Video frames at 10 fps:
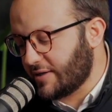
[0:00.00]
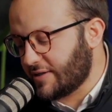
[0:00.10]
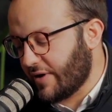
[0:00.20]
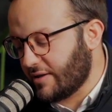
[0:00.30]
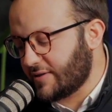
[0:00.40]
They've
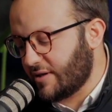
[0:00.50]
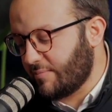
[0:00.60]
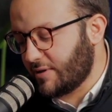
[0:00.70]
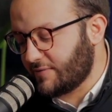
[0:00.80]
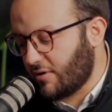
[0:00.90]
got some
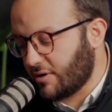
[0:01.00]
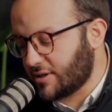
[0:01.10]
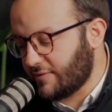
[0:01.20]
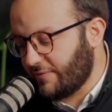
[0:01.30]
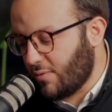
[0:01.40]
as far as
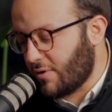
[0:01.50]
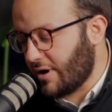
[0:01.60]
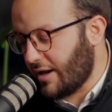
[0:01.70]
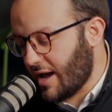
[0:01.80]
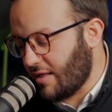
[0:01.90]
Florida
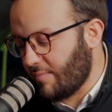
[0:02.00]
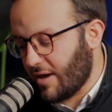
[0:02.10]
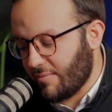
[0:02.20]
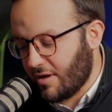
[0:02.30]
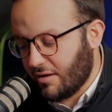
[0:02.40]
and
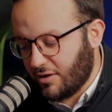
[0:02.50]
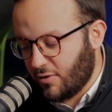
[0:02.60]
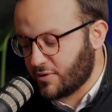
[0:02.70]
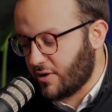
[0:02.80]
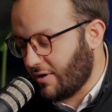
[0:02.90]
Alabama,
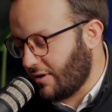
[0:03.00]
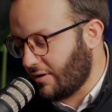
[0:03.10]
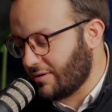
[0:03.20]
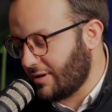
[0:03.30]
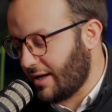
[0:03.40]
Utah,
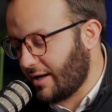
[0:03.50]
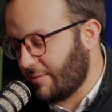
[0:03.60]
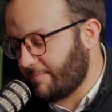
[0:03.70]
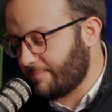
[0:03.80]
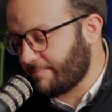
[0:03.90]

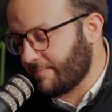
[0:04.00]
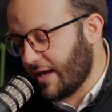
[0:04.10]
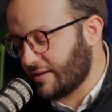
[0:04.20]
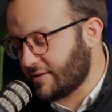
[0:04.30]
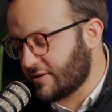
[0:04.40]

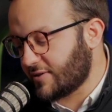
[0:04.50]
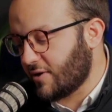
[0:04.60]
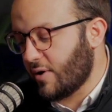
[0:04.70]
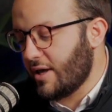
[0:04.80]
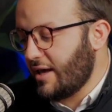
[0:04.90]
Kansas. So
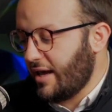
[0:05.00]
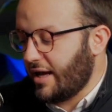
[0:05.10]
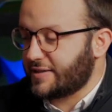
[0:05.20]
it's